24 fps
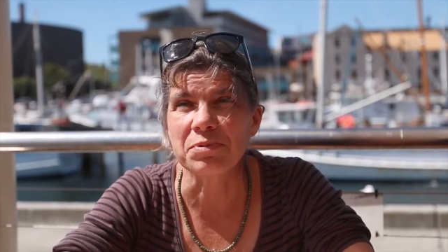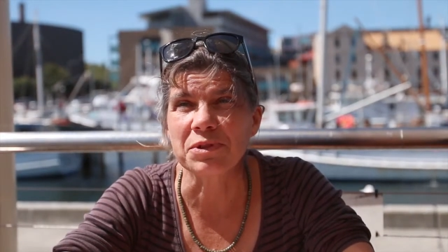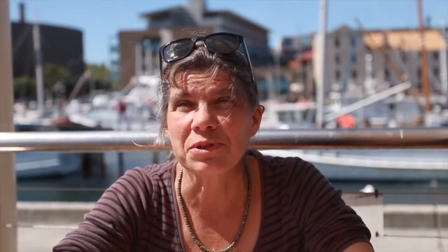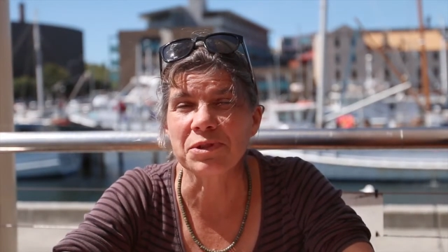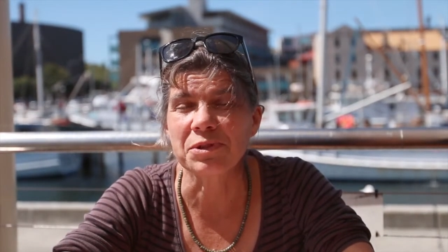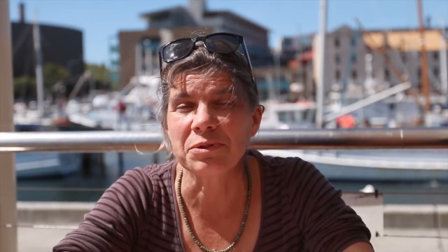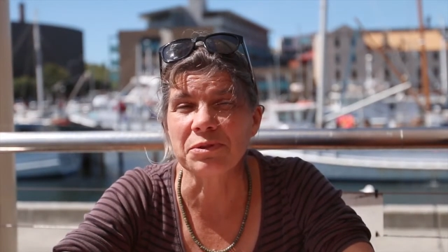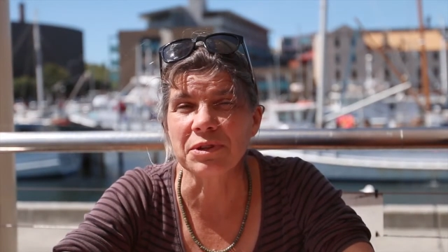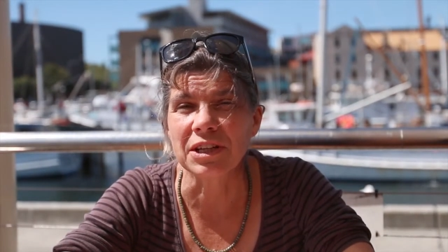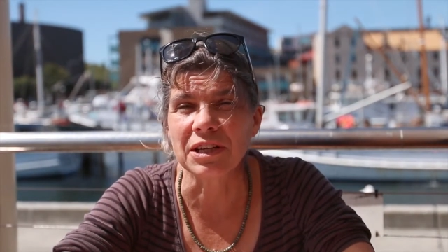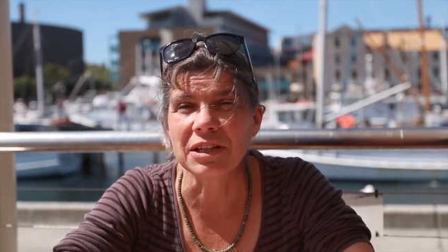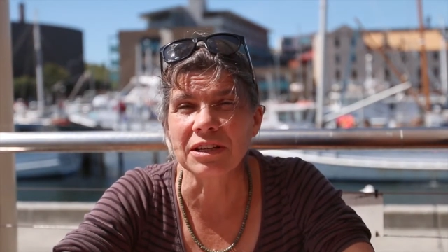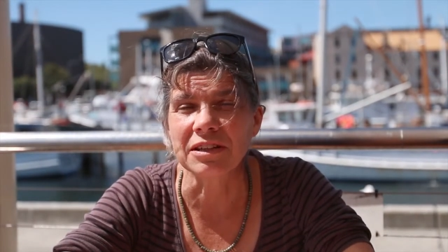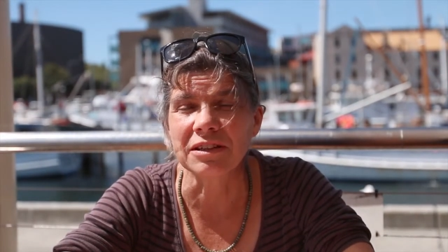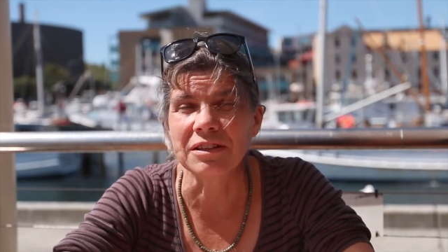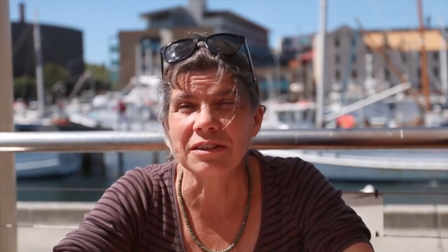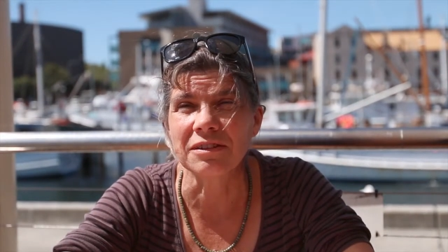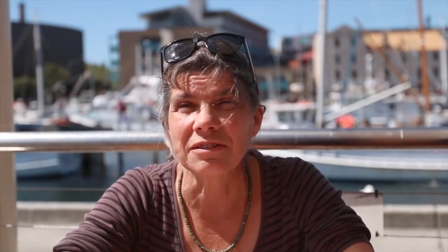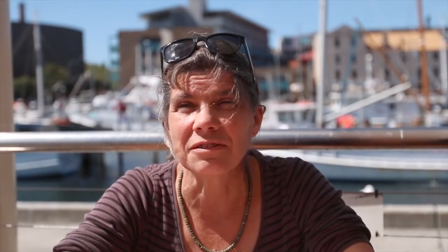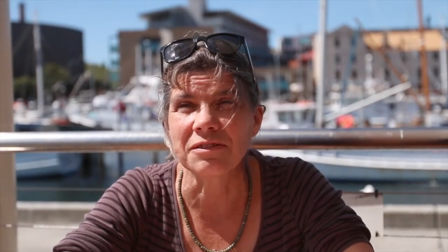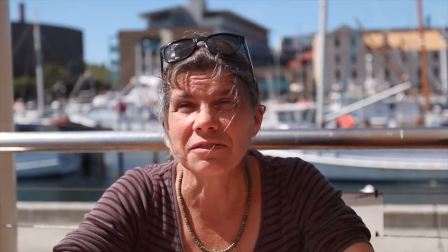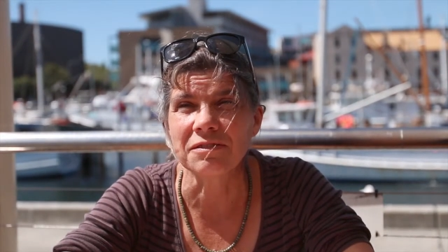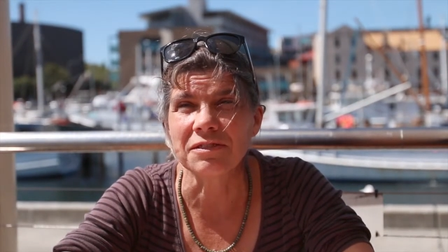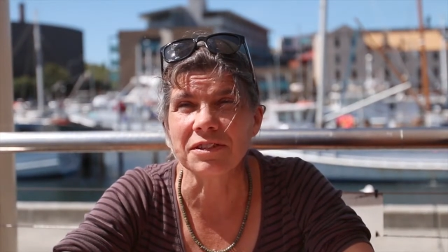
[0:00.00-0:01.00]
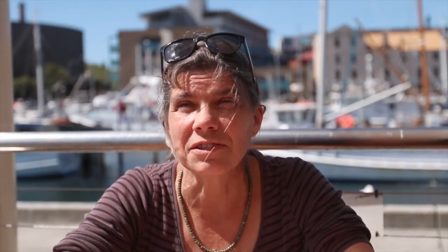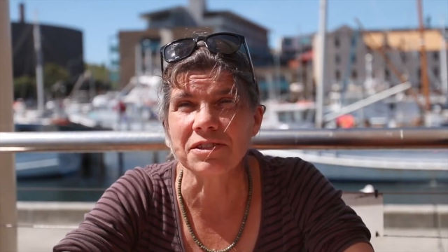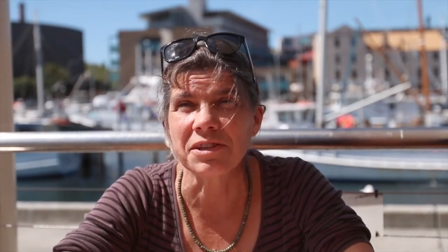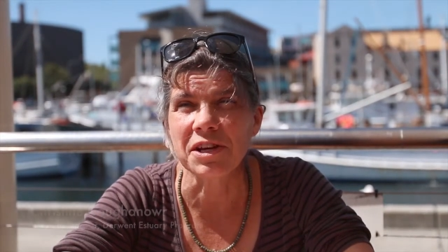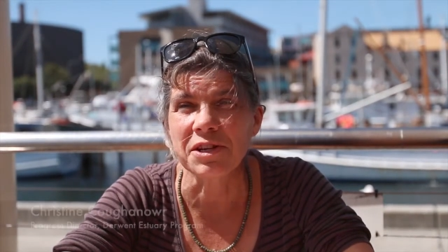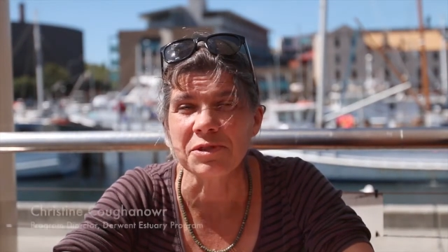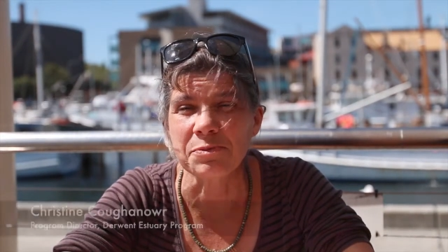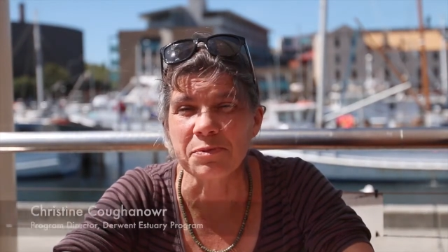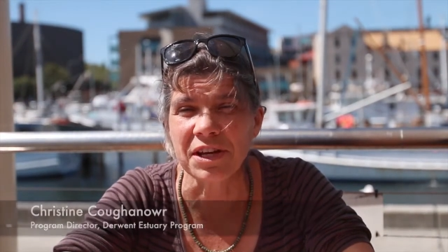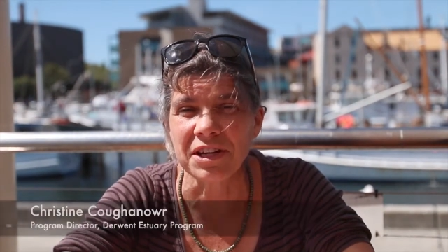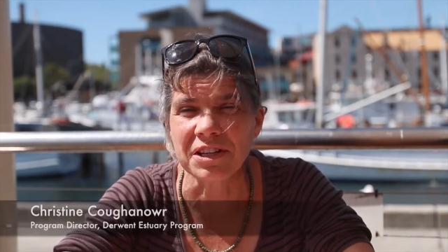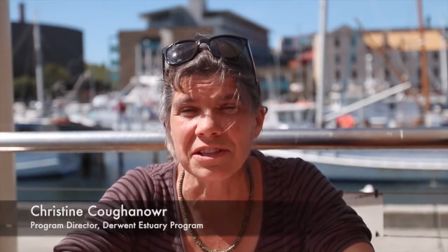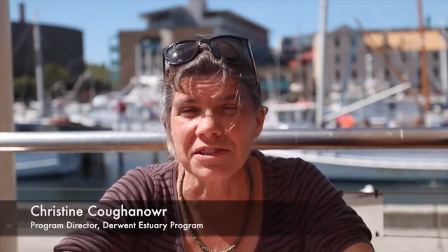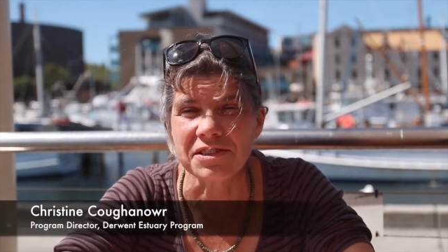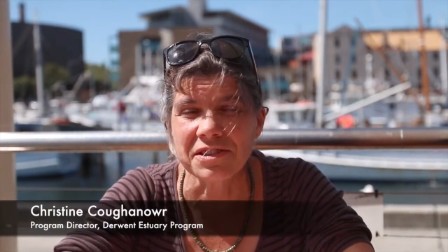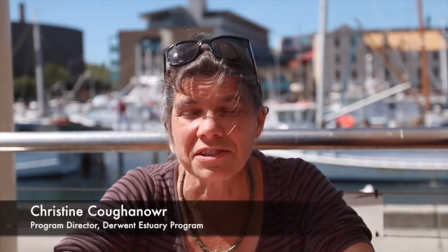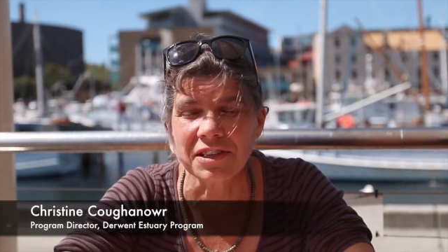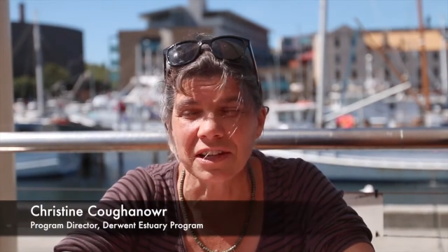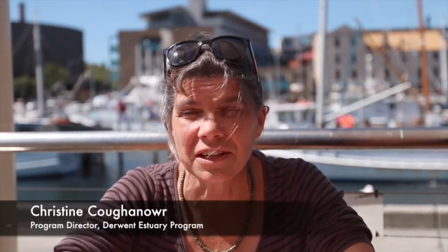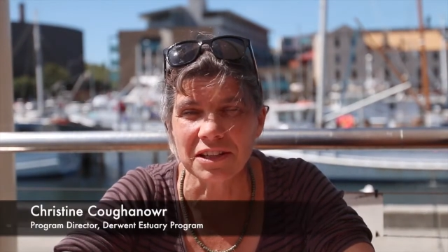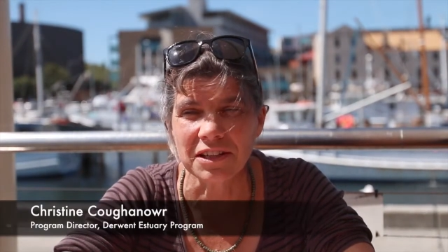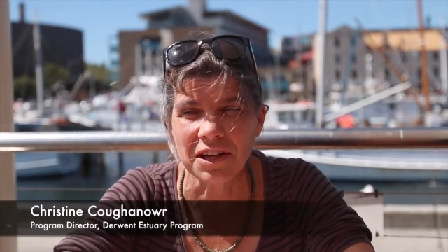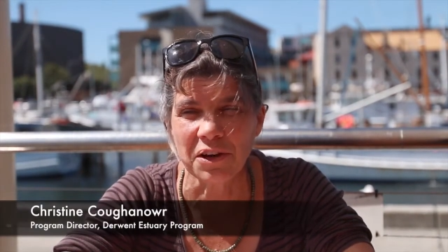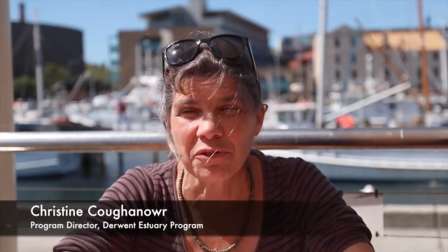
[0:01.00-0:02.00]
between the Tasmanian
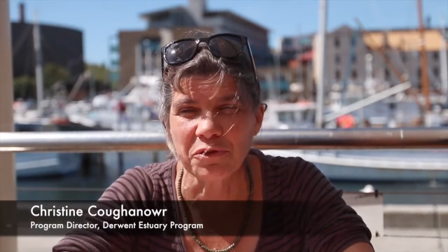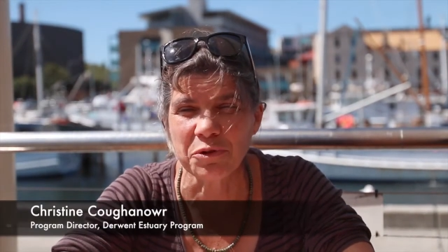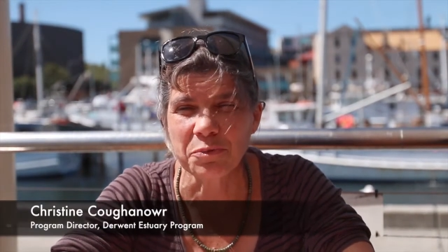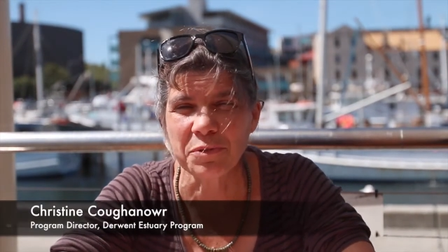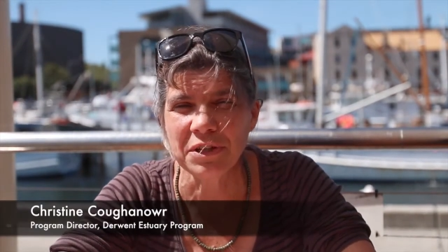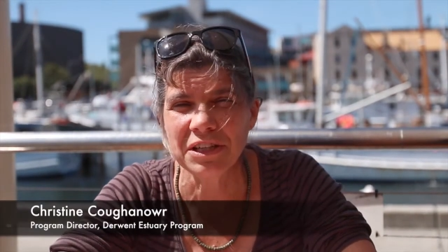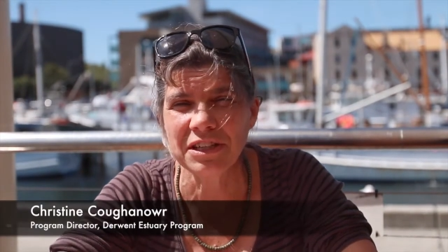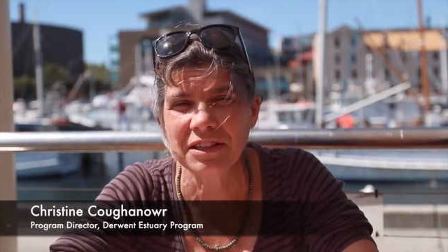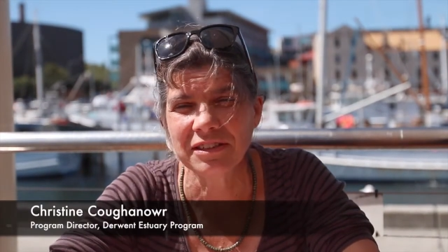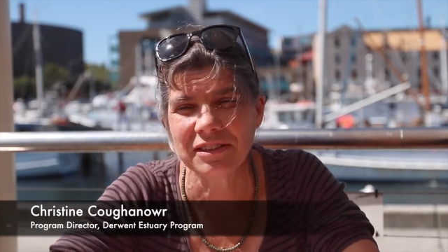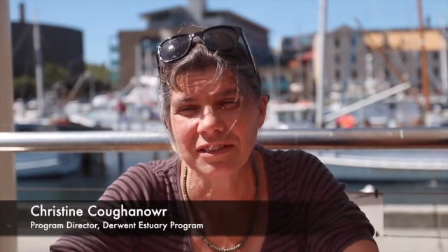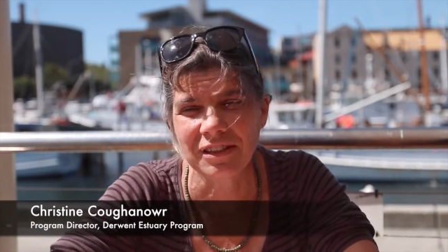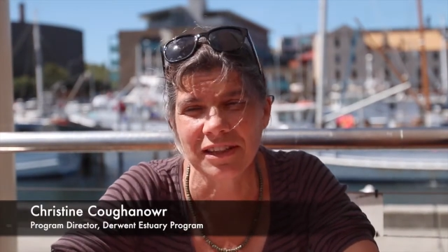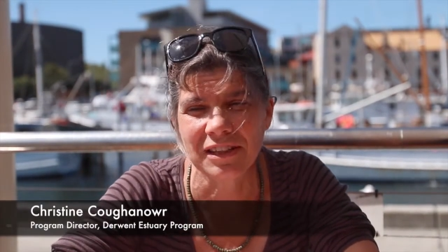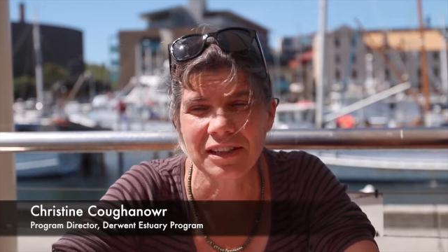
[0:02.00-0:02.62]
State Government,